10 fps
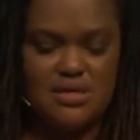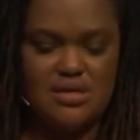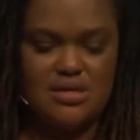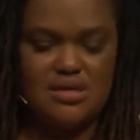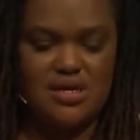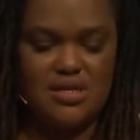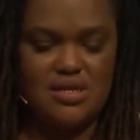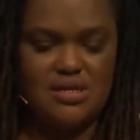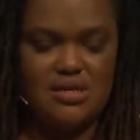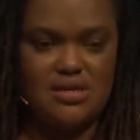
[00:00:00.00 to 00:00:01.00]

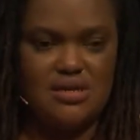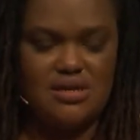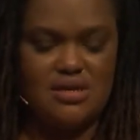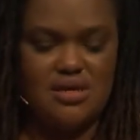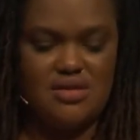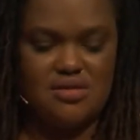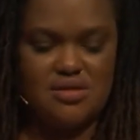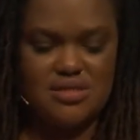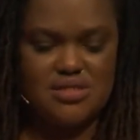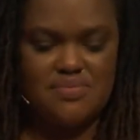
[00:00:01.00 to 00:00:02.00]
Yet he
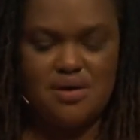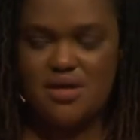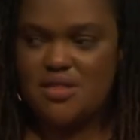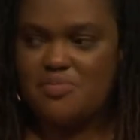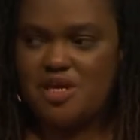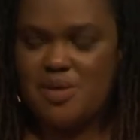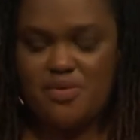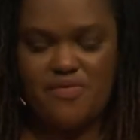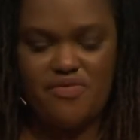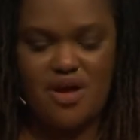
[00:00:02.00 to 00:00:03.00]
looks upon the
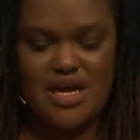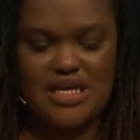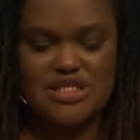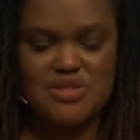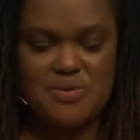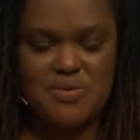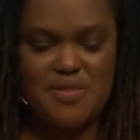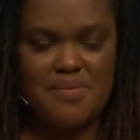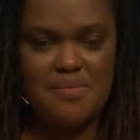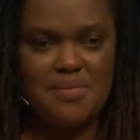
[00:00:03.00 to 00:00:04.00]
people flocking to
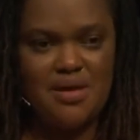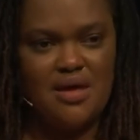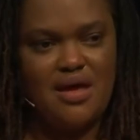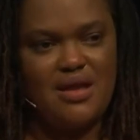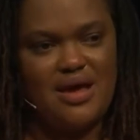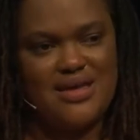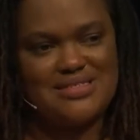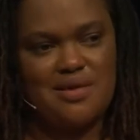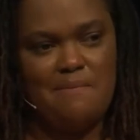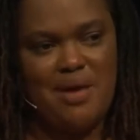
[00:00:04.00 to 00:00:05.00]
them and has
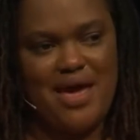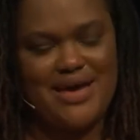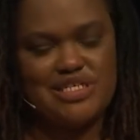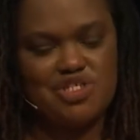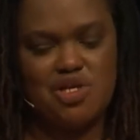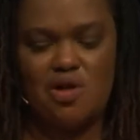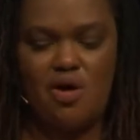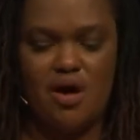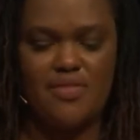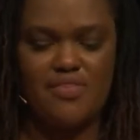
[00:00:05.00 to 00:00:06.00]
compassion
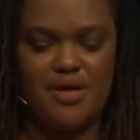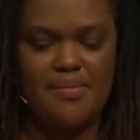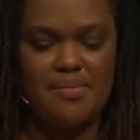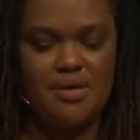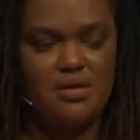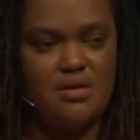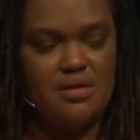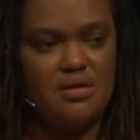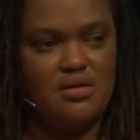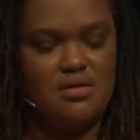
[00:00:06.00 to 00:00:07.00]
on them.
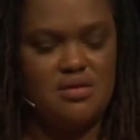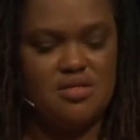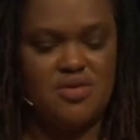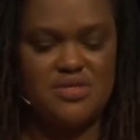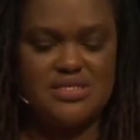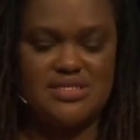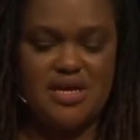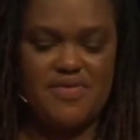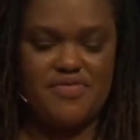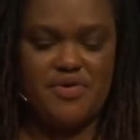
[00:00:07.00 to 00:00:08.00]
So instead
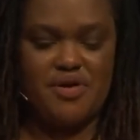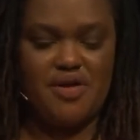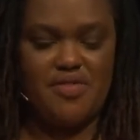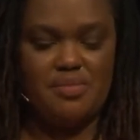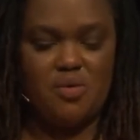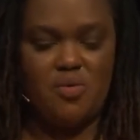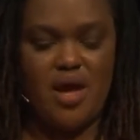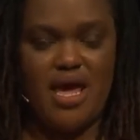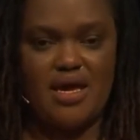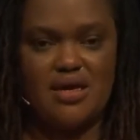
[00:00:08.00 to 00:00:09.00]
of turning them
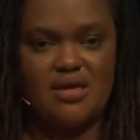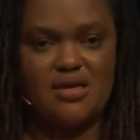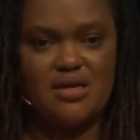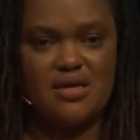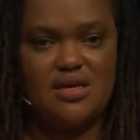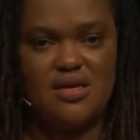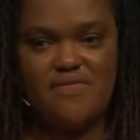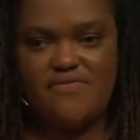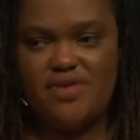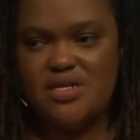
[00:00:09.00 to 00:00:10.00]
away, he
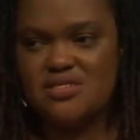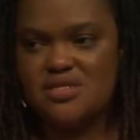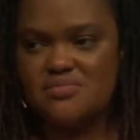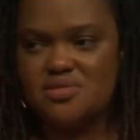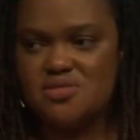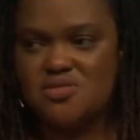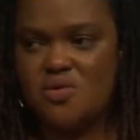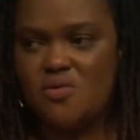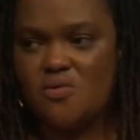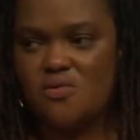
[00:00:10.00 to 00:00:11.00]
feeds them
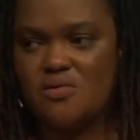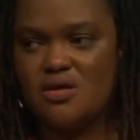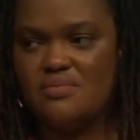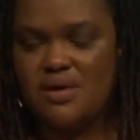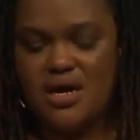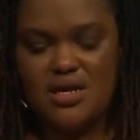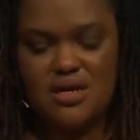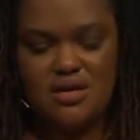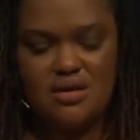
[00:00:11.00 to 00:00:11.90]
soul and body.